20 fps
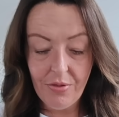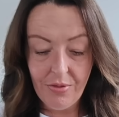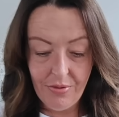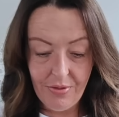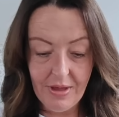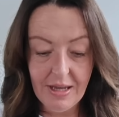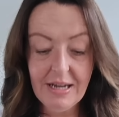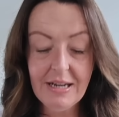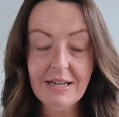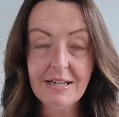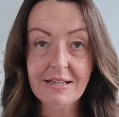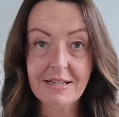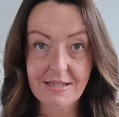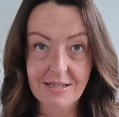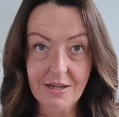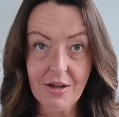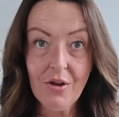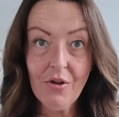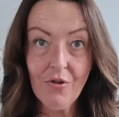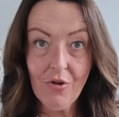
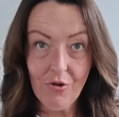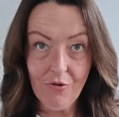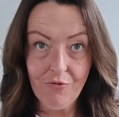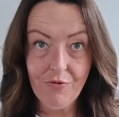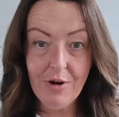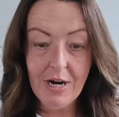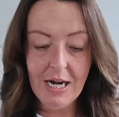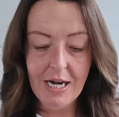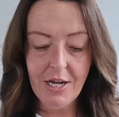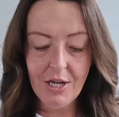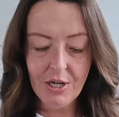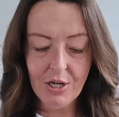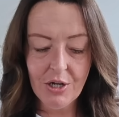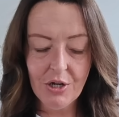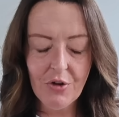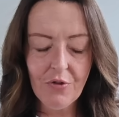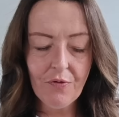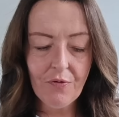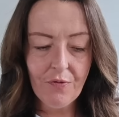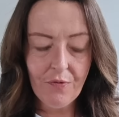these are really
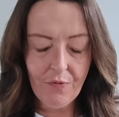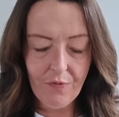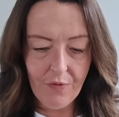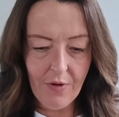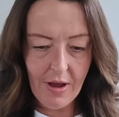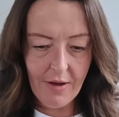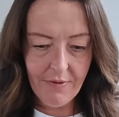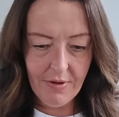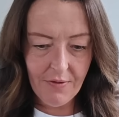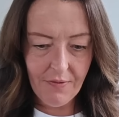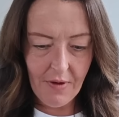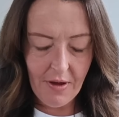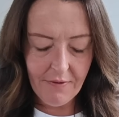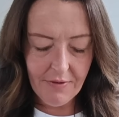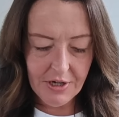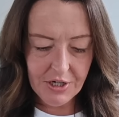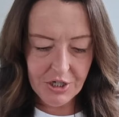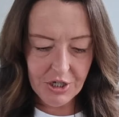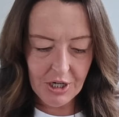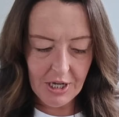good, very,
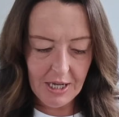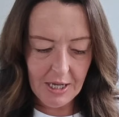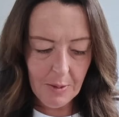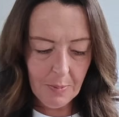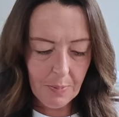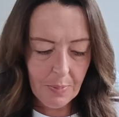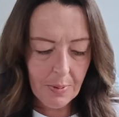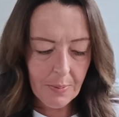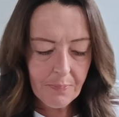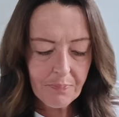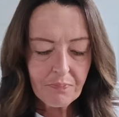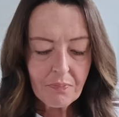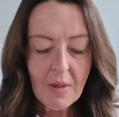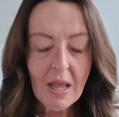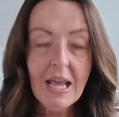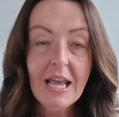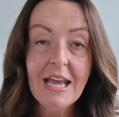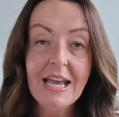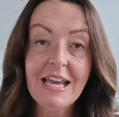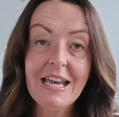very cheap.
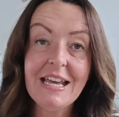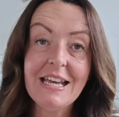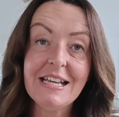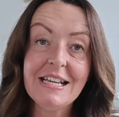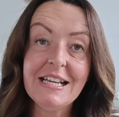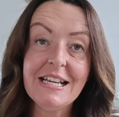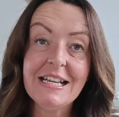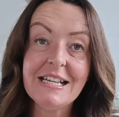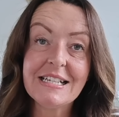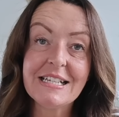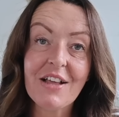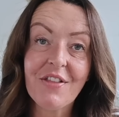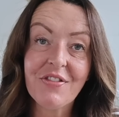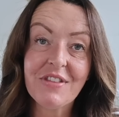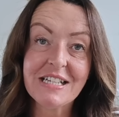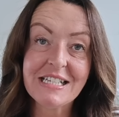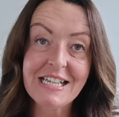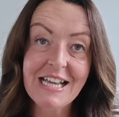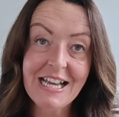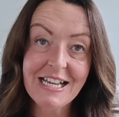It is
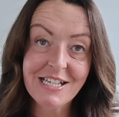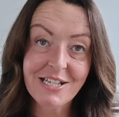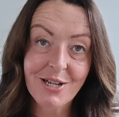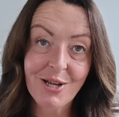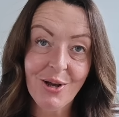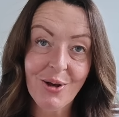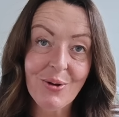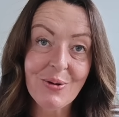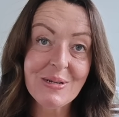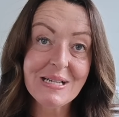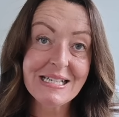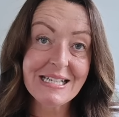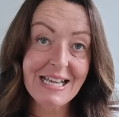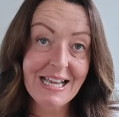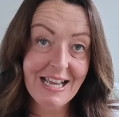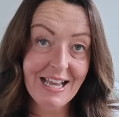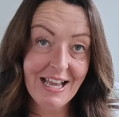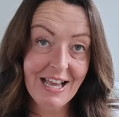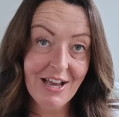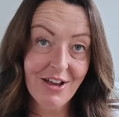the Tesco
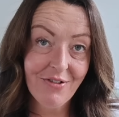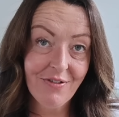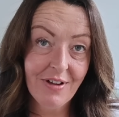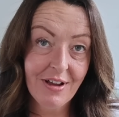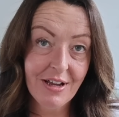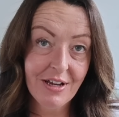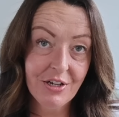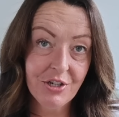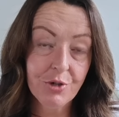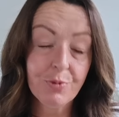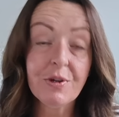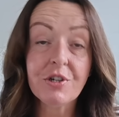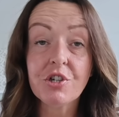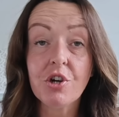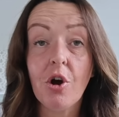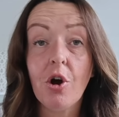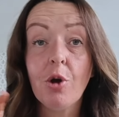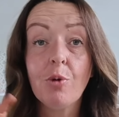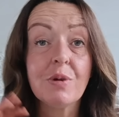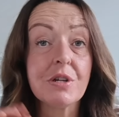skincare range, which
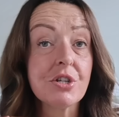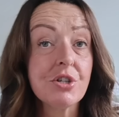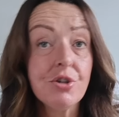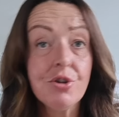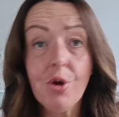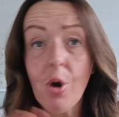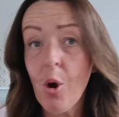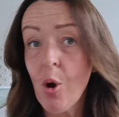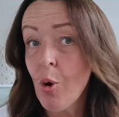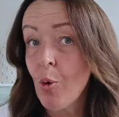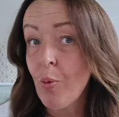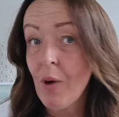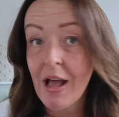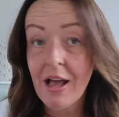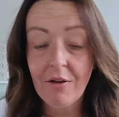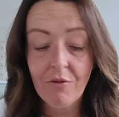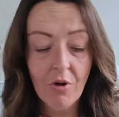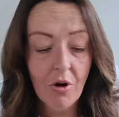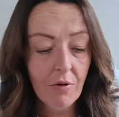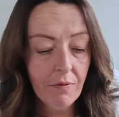I was not
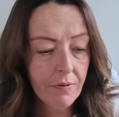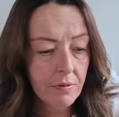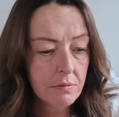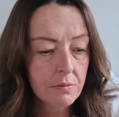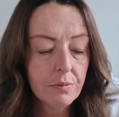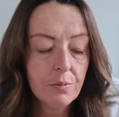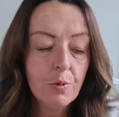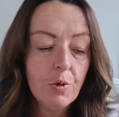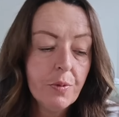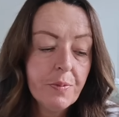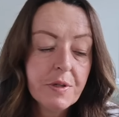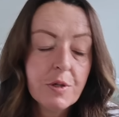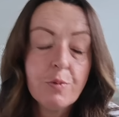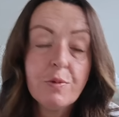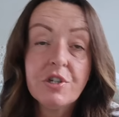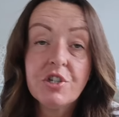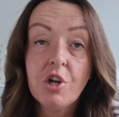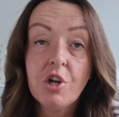aware of, at